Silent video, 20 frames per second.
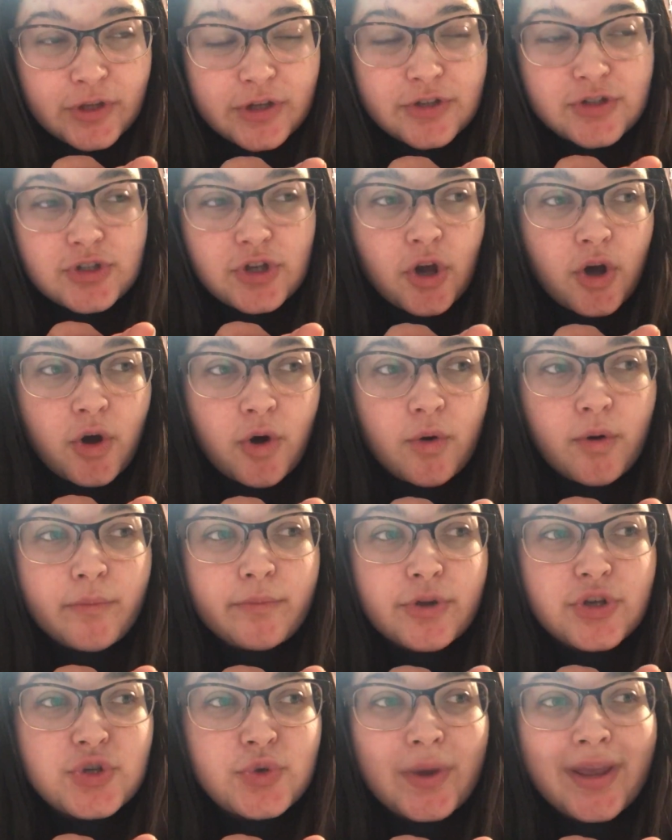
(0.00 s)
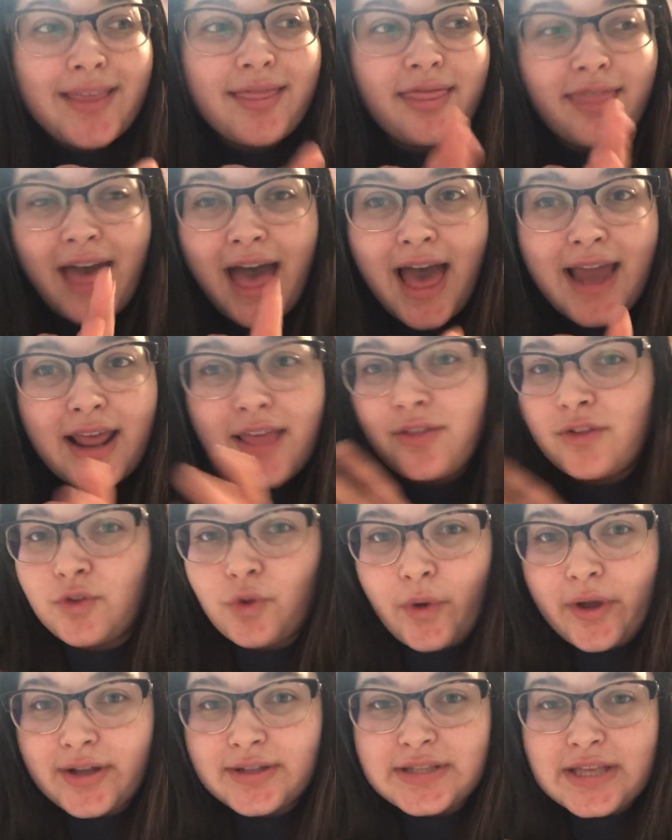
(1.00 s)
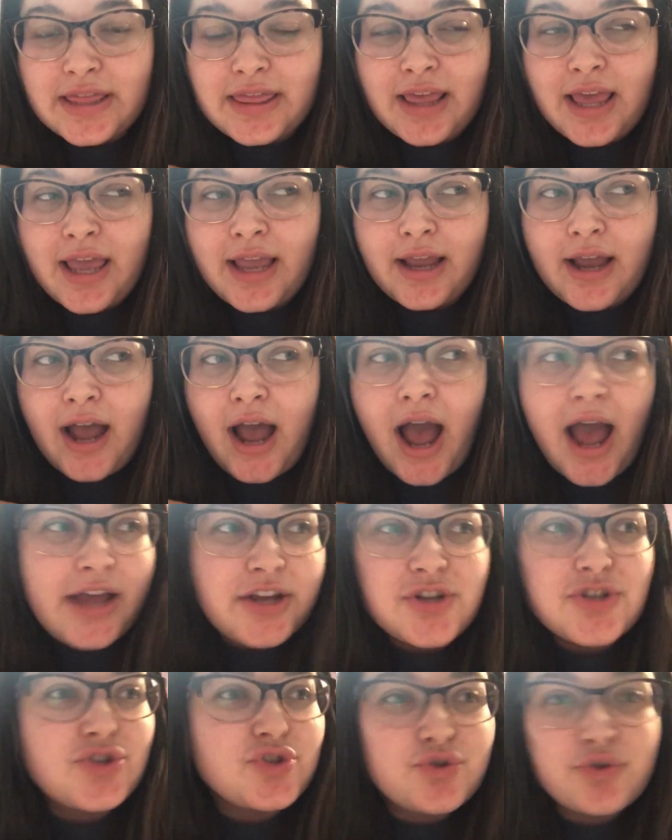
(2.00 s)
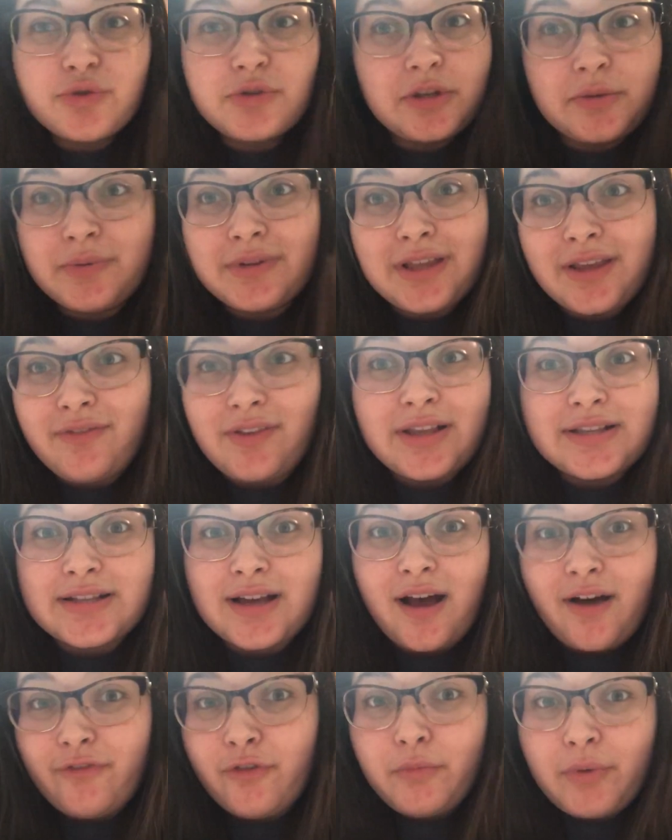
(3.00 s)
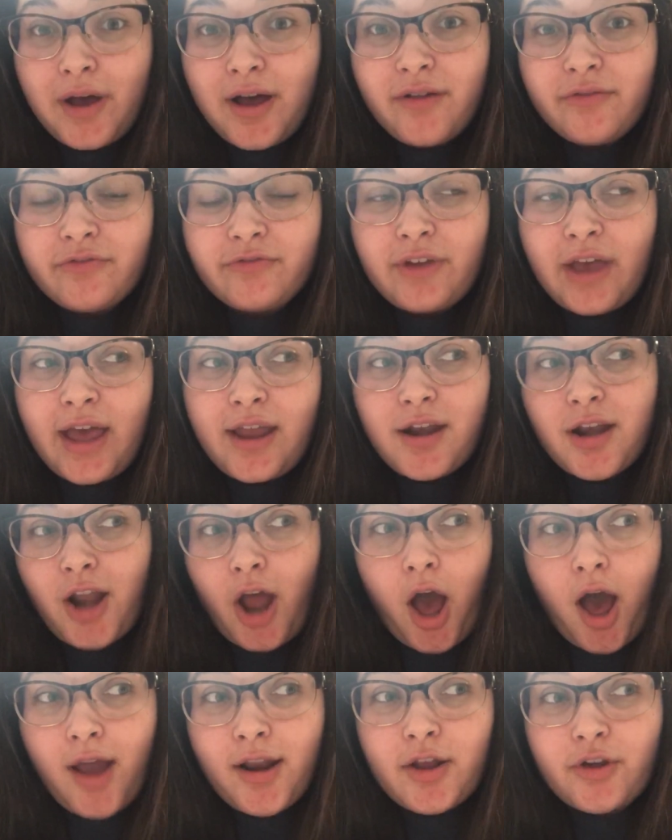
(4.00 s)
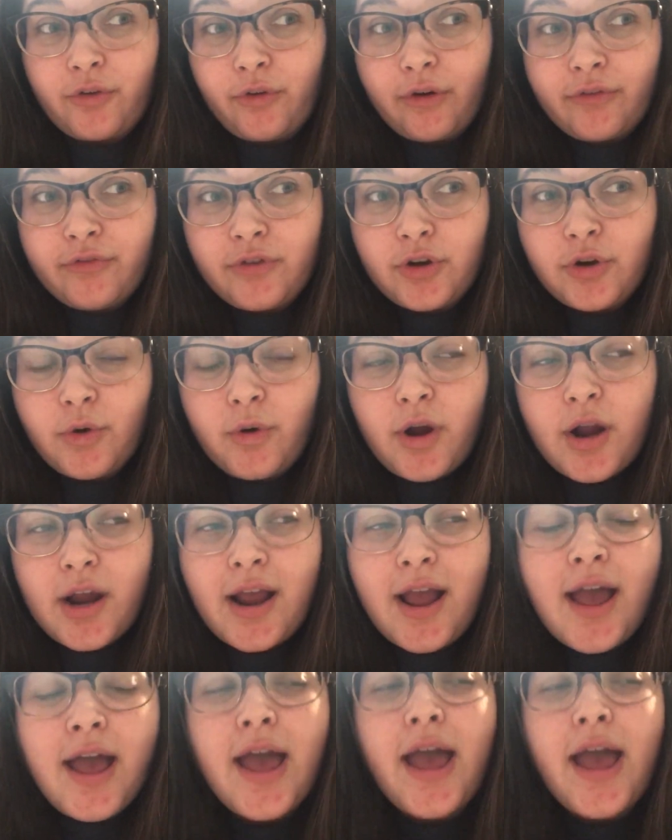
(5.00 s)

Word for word: So between that and the loyalty thing, I just truly believe he's a Hufflepuff and not a Gryffindor.